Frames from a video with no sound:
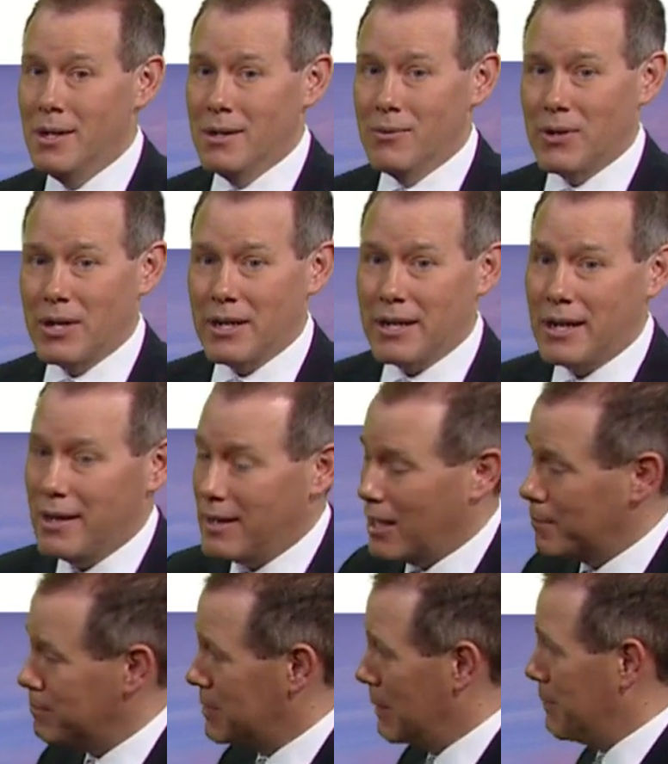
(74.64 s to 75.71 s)
we're going to heat
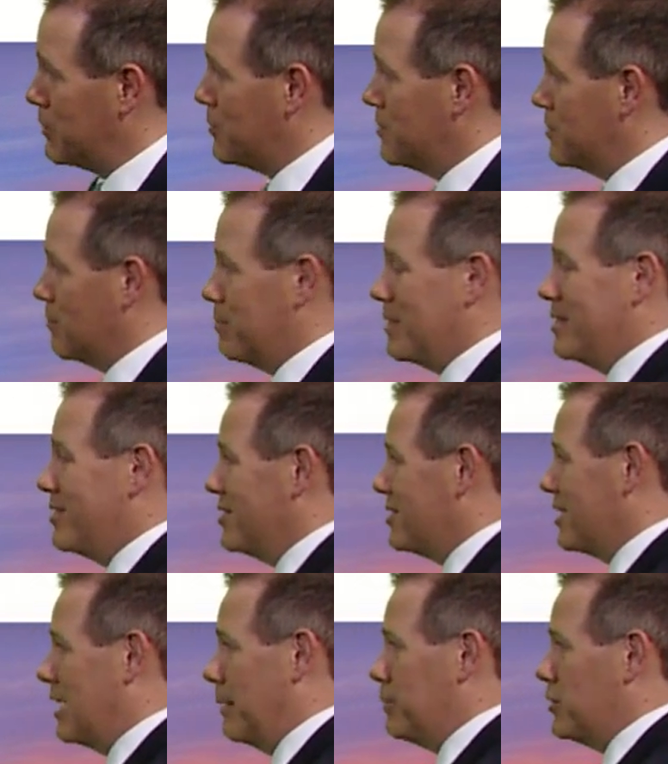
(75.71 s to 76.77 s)
up. Temperatures will be just
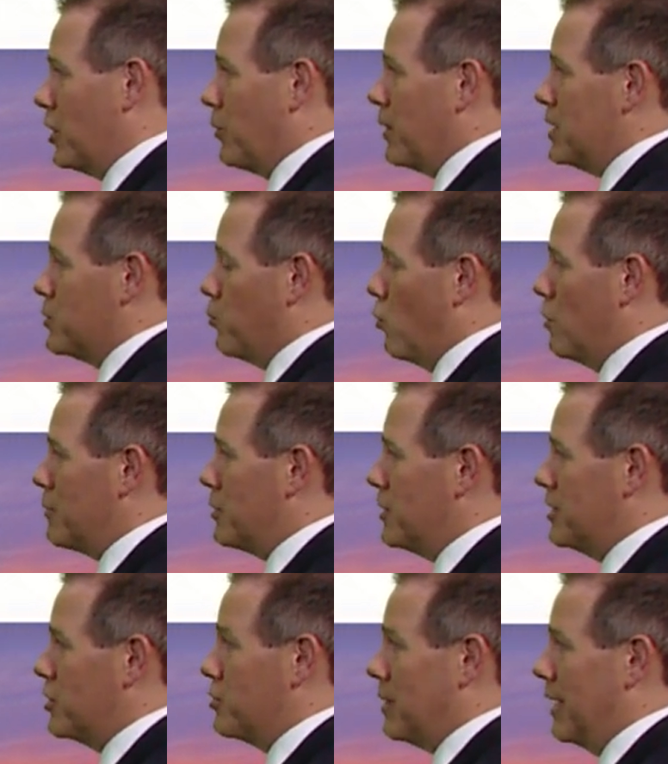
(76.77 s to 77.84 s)
a couple degrees warmer in
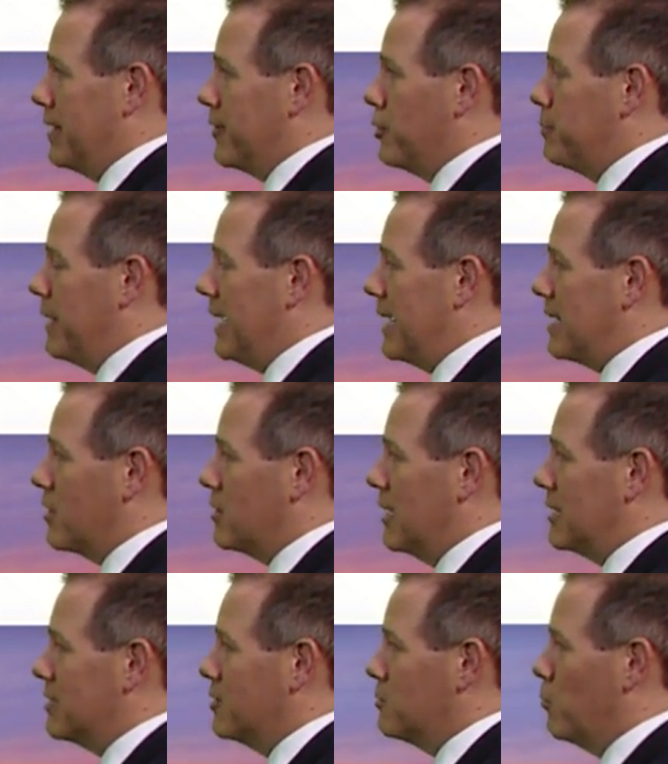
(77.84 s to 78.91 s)
the triangle by 8
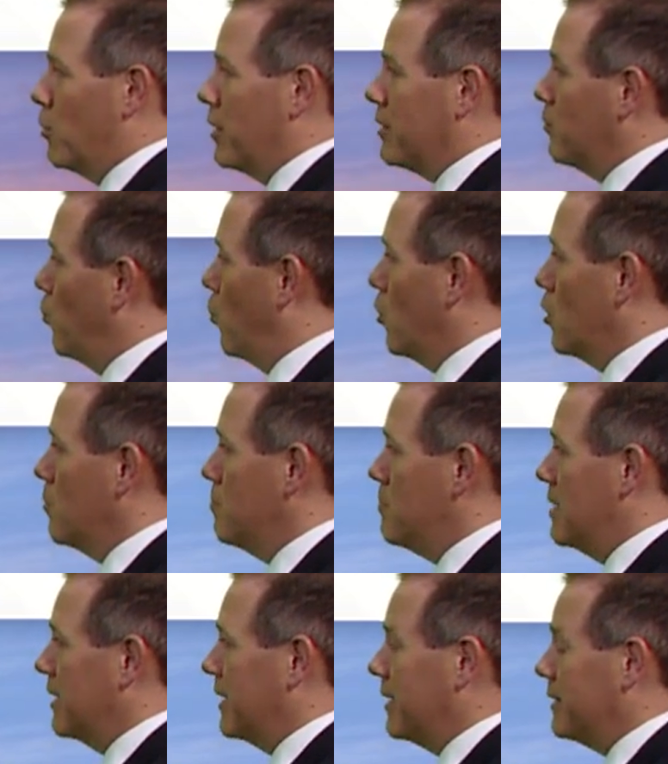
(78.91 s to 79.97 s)
o'clock this morning. Warm,
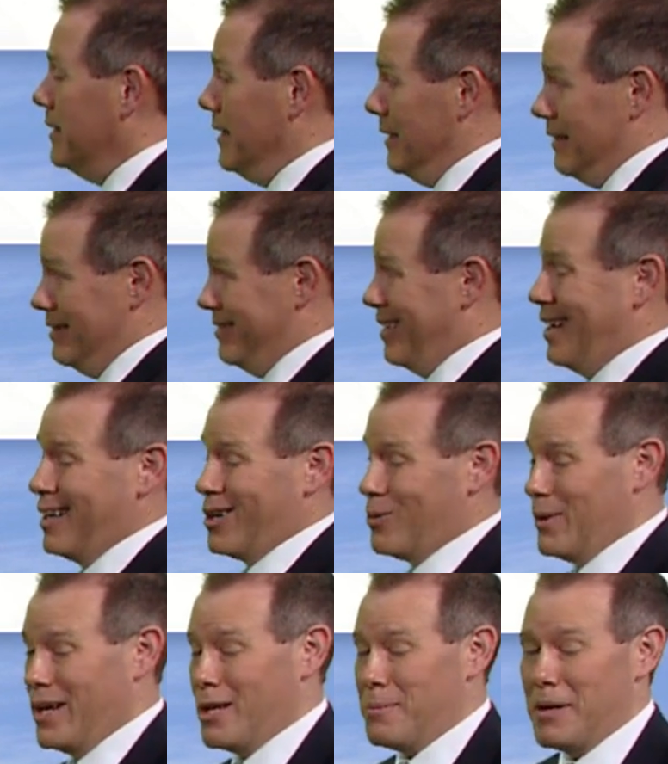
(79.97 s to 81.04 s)
muggy, hot
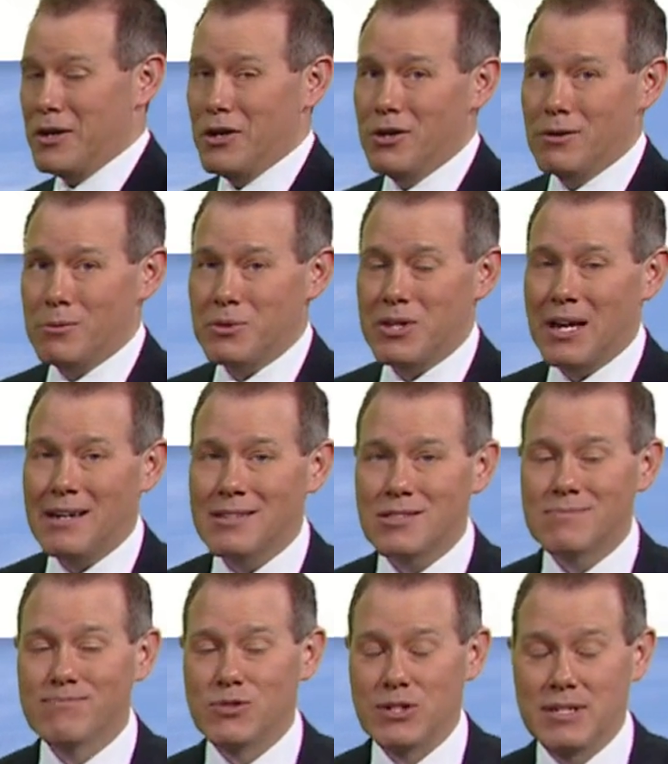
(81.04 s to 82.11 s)
already by noon with highs
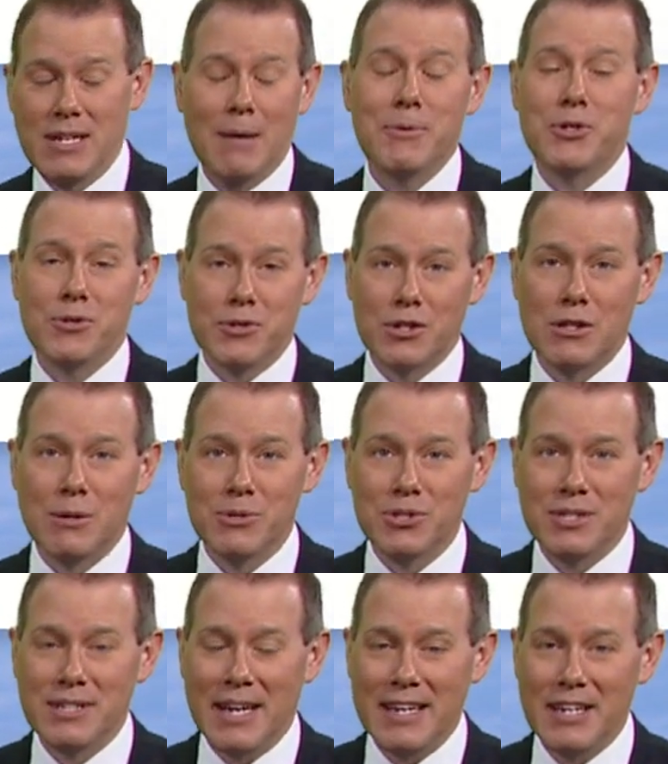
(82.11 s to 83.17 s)
temperatures close
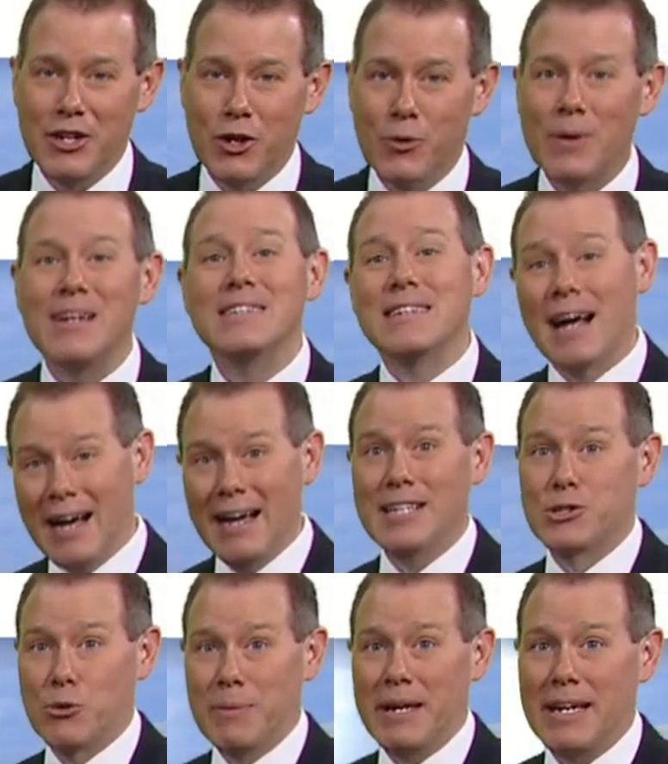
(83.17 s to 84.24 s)
to 90 degrees. Highs
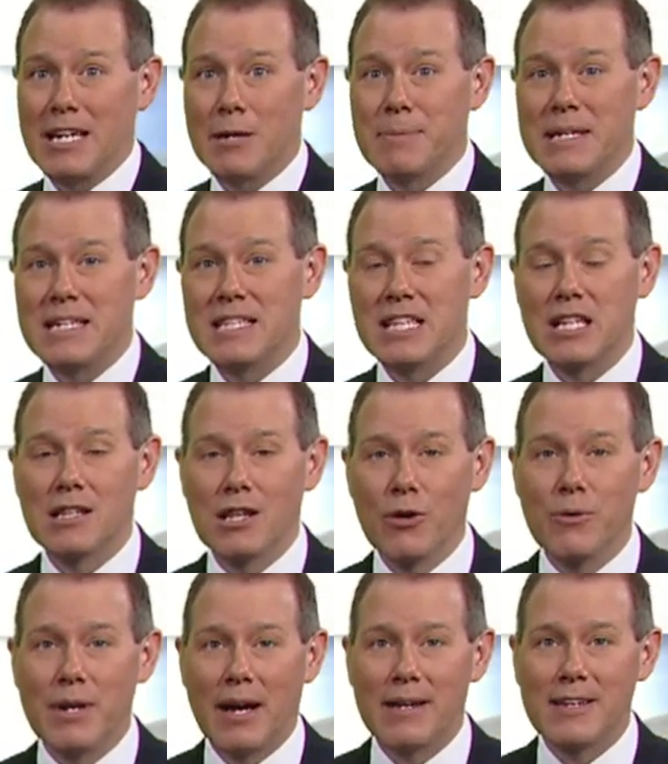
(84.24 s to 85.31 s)
will make it up into the low
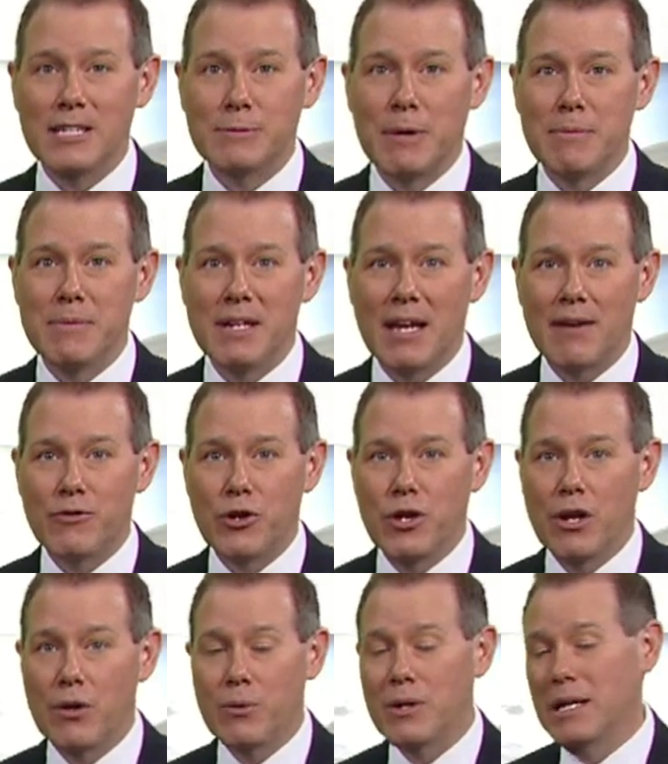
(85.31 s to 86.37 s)
90s by
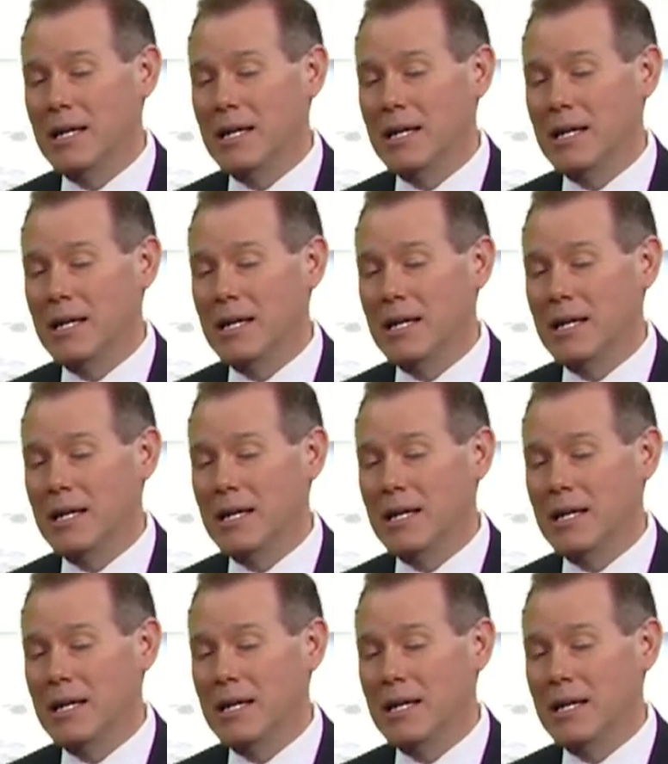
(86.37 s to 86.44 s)
mid-afternoon